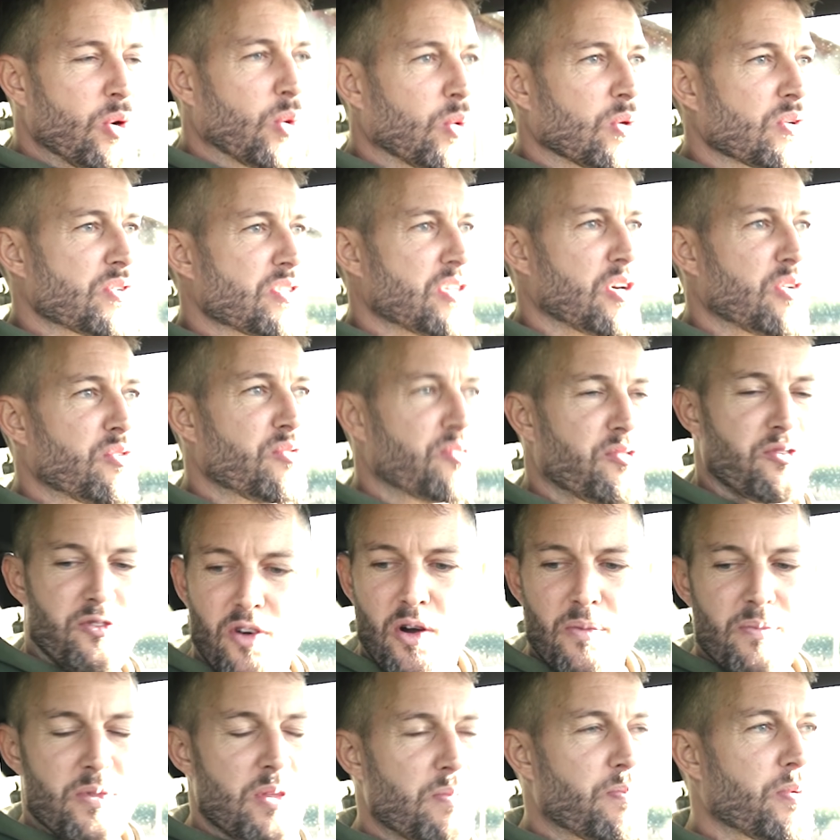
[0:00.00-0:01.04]
you also
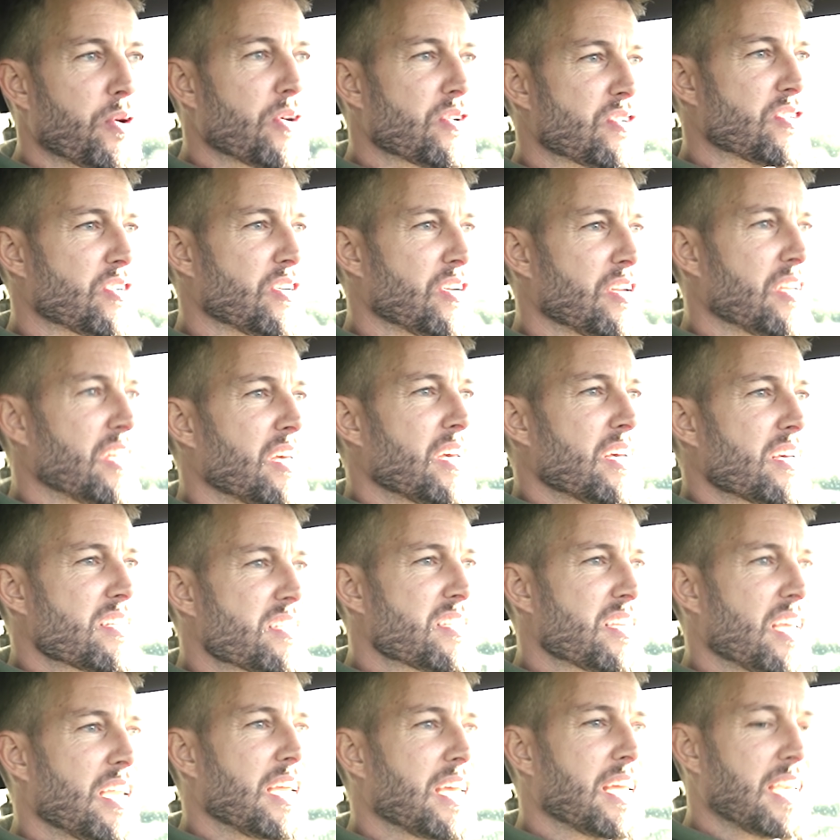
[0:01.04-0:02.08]
from the person
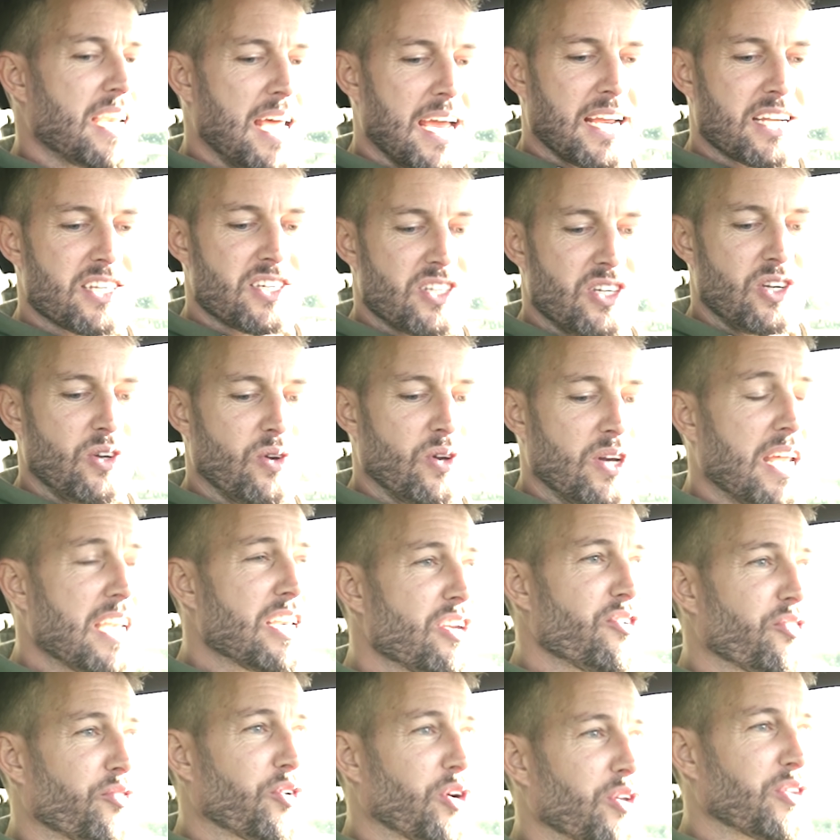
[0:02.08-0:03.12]
sitting next to you. And
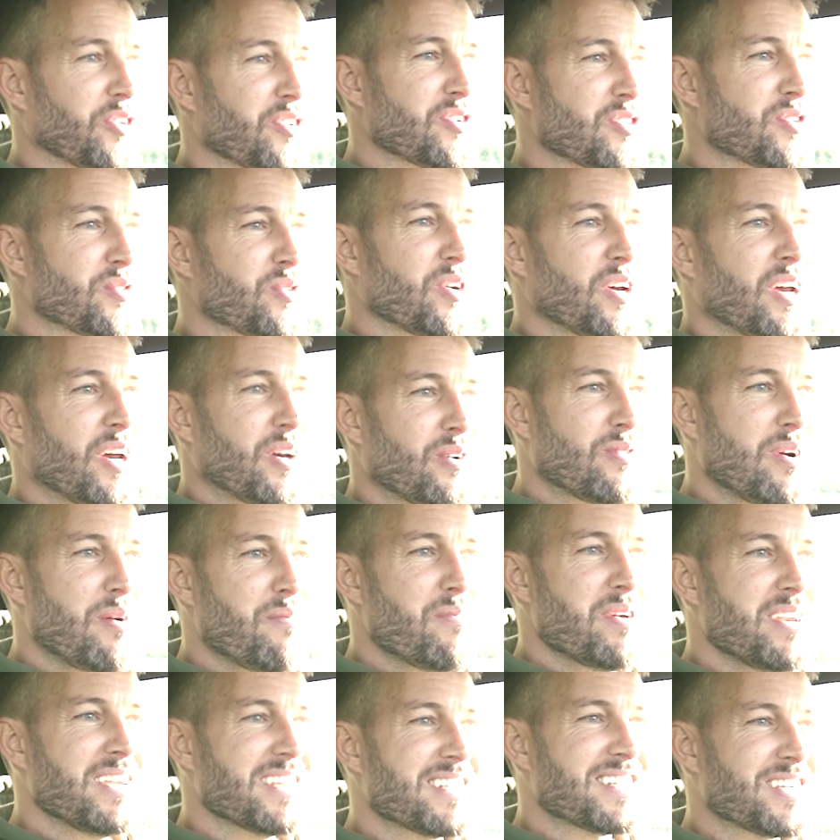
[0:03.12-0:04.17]
then you've got this
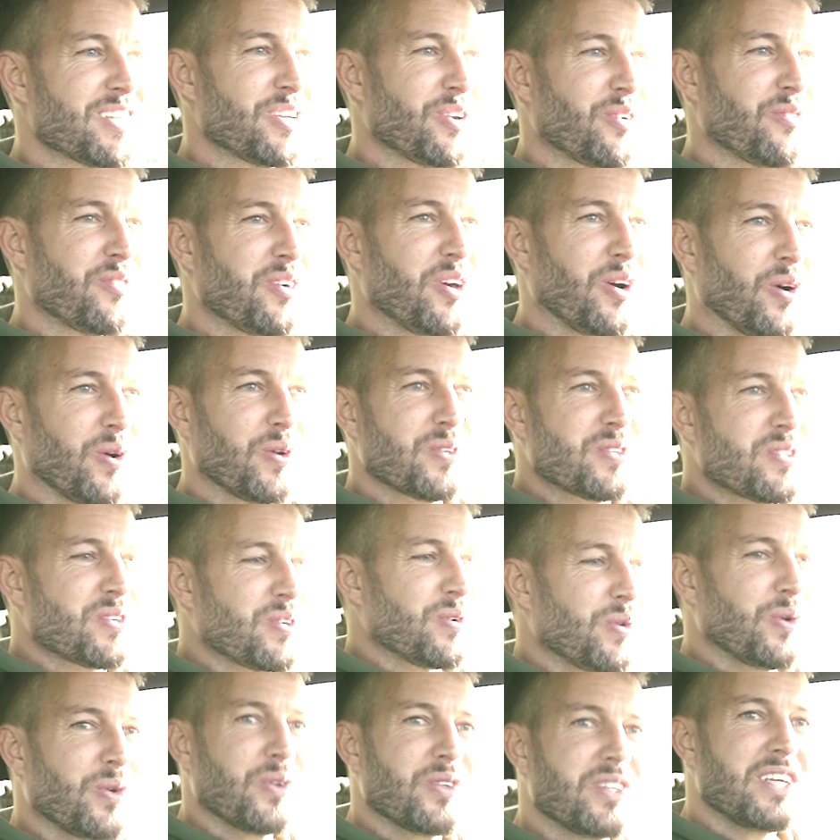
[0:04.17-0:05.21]
reminiscent of the old
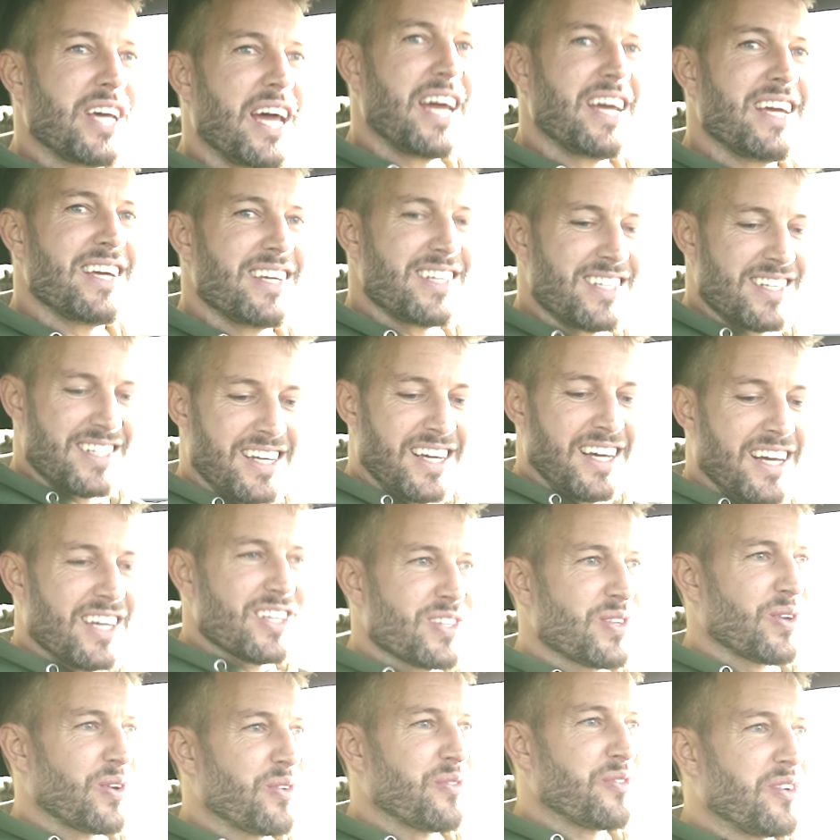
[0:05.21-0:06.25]
school days
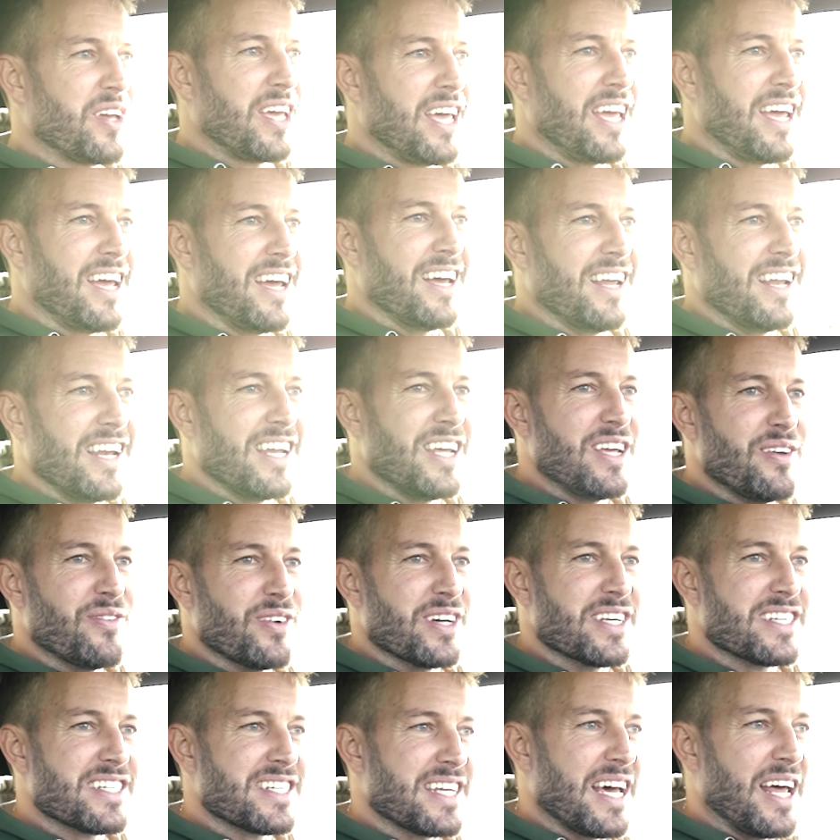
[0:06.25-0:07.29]
sort of gear
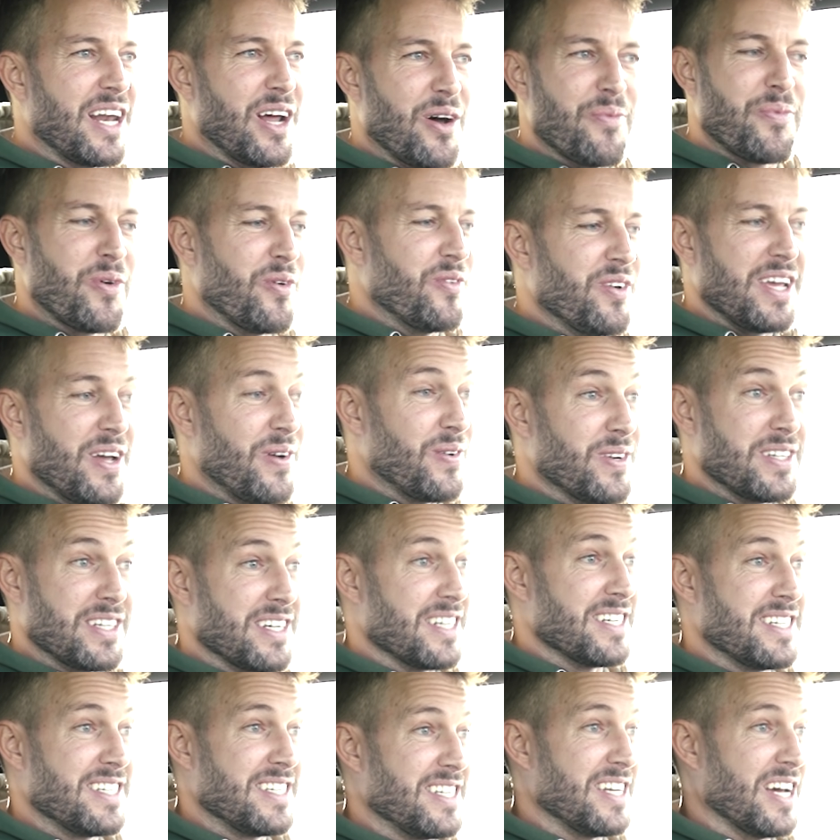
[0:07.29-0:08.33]
lever setup over here, which
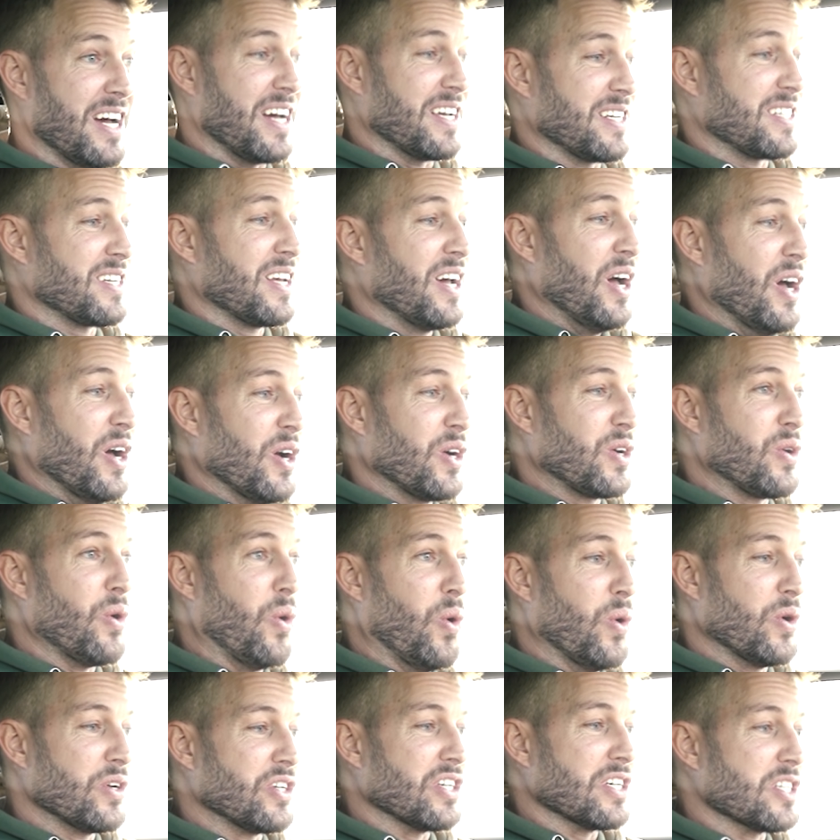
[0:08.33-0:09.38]
is just
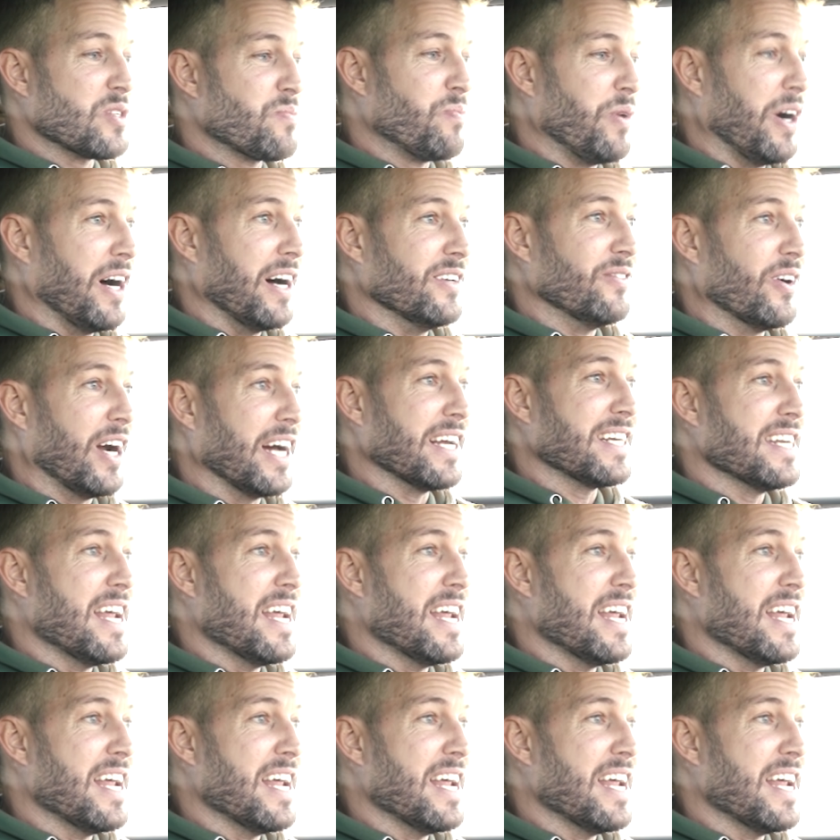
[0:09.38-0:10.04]
gorgeous. But right